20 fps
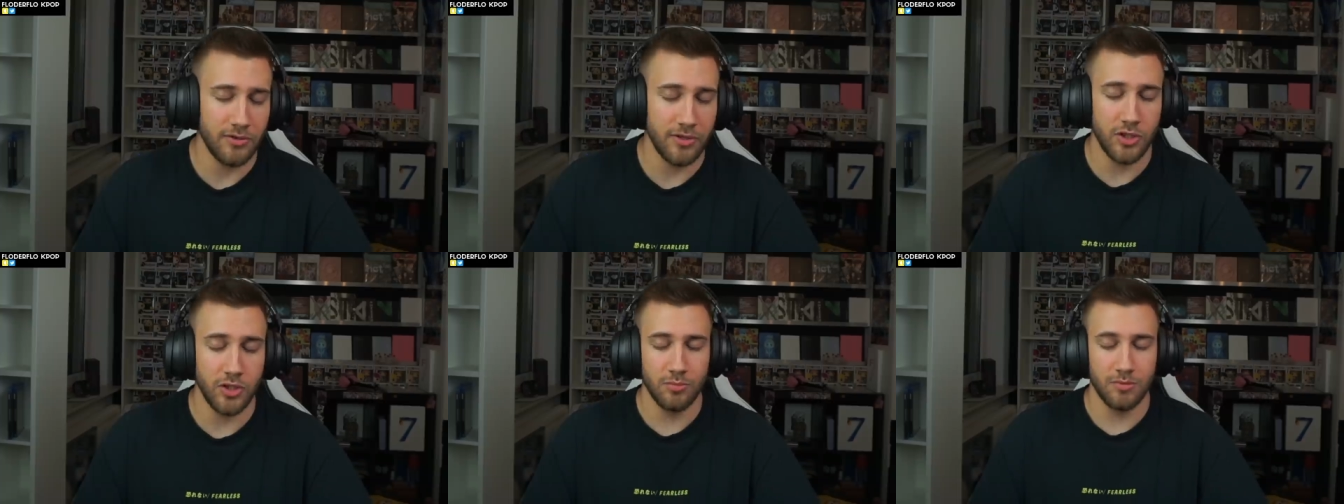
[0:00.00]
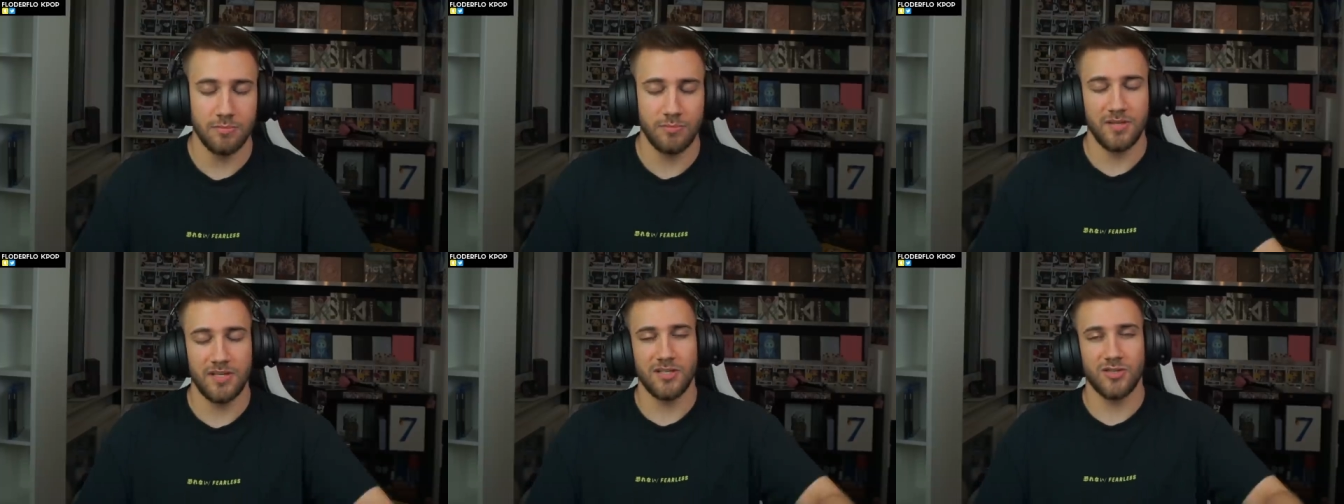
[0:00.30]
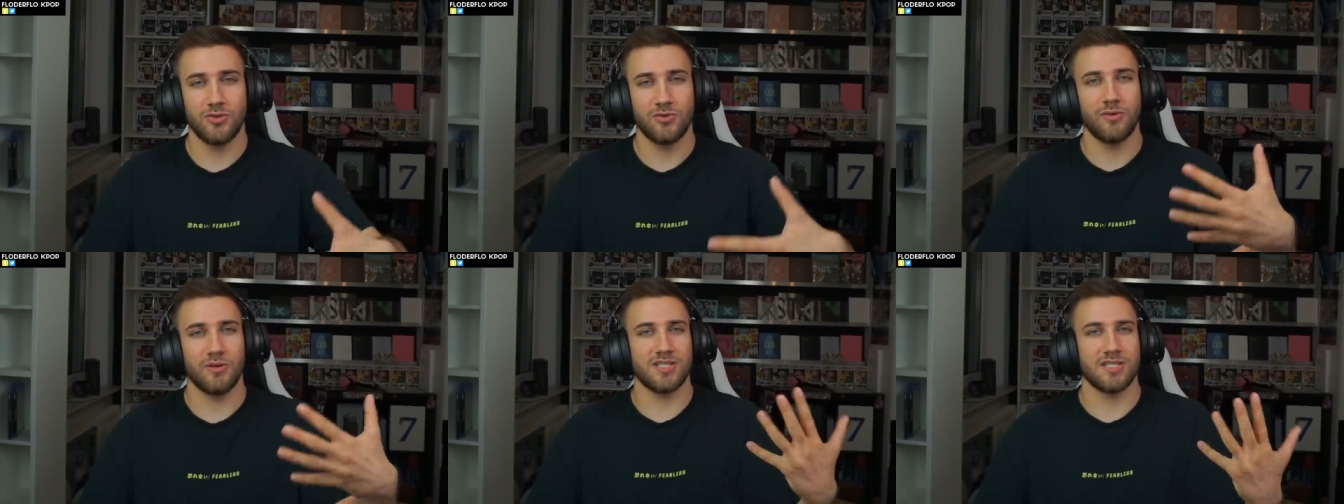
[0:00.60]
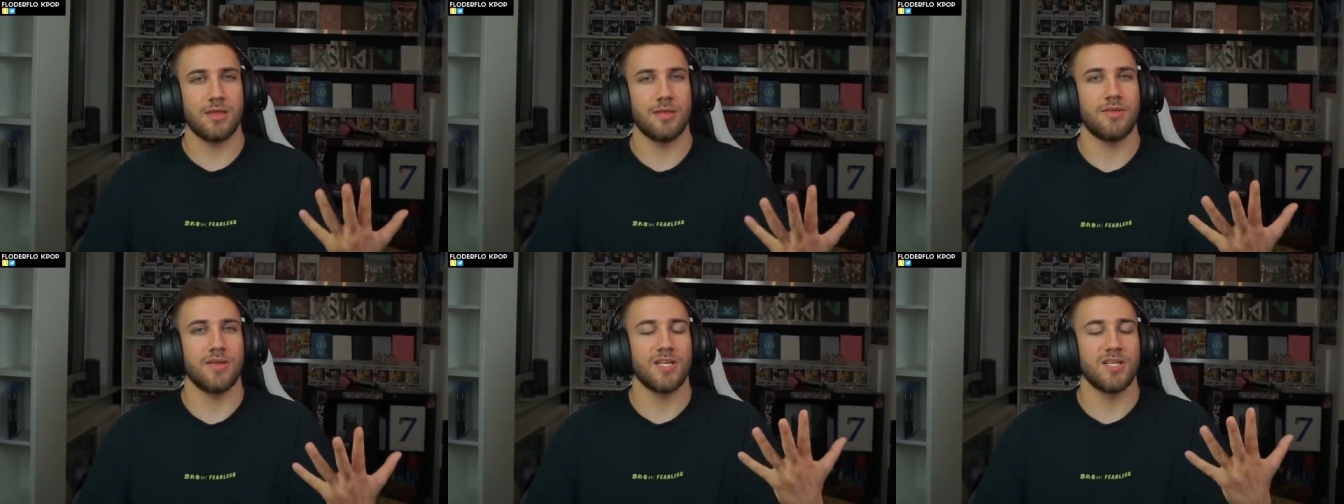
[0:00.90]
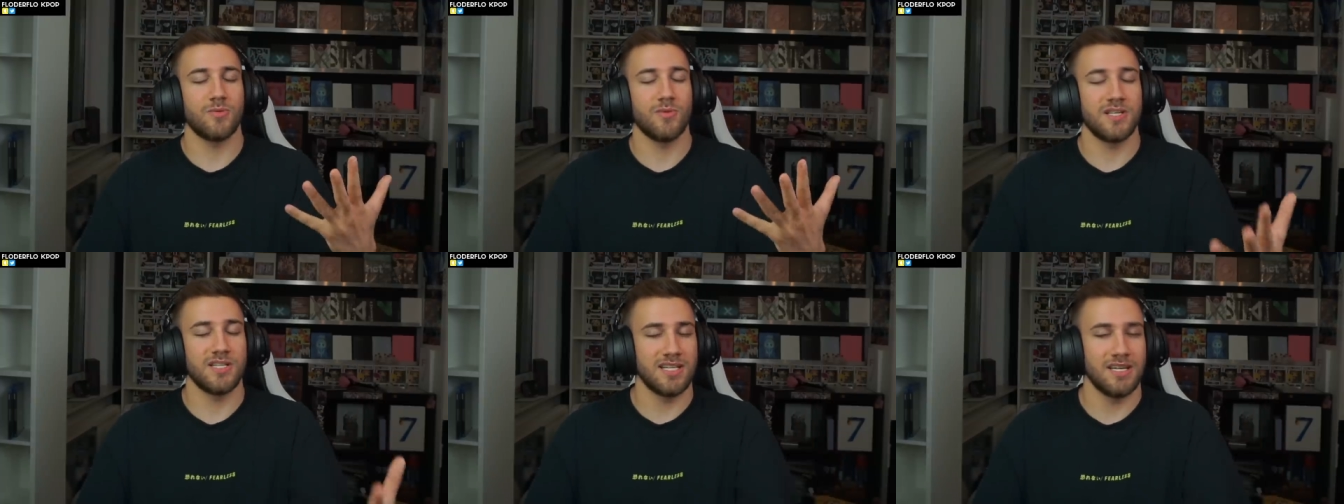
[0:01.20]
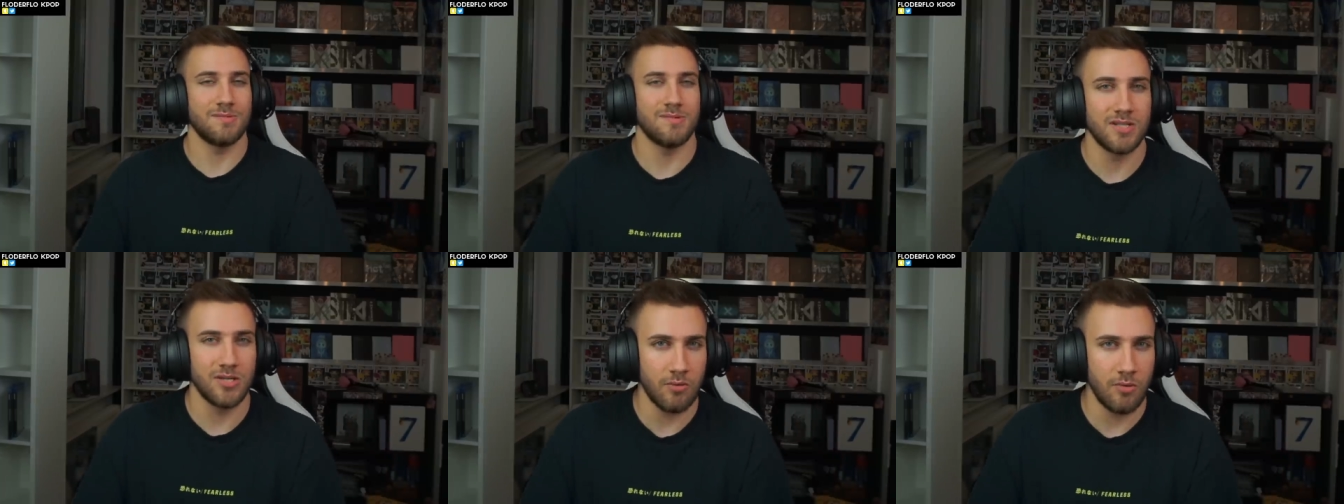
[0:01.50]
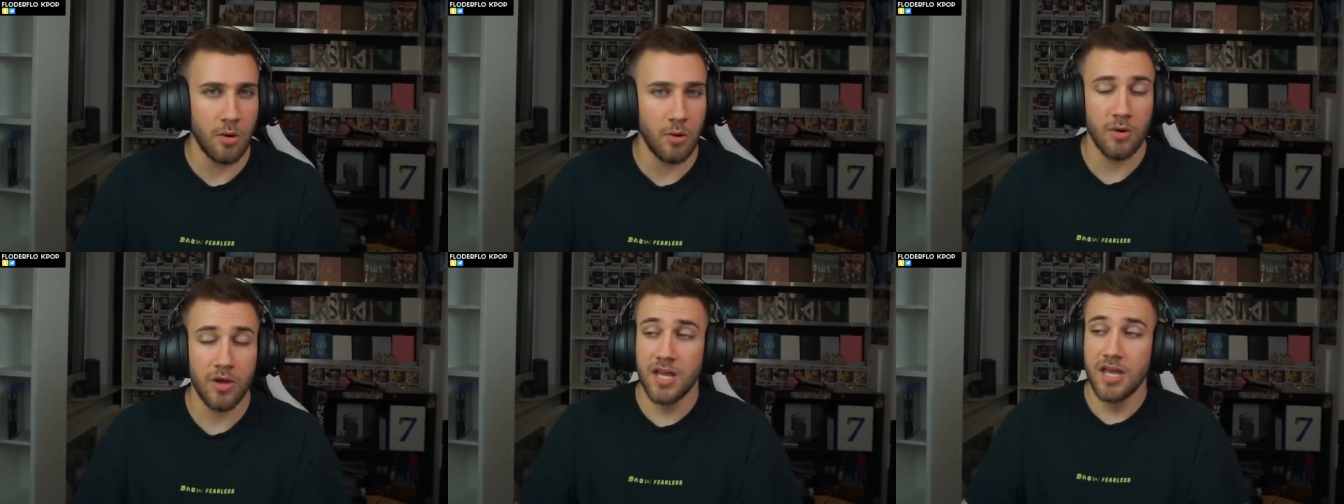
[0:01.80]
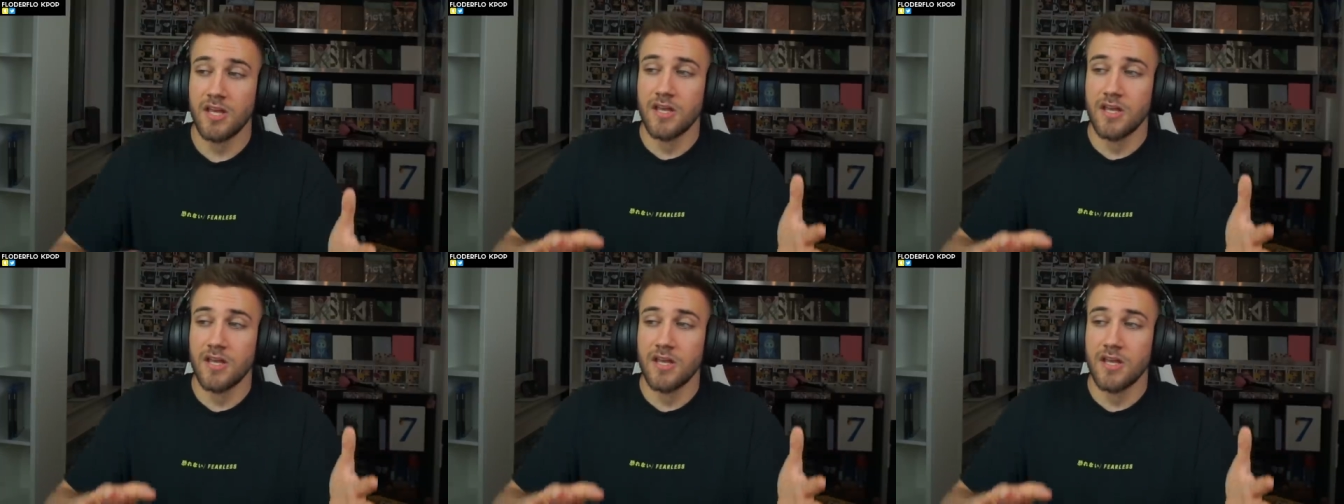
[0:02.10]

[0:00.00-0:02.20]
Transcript: a human being to watch something 20 times in a row.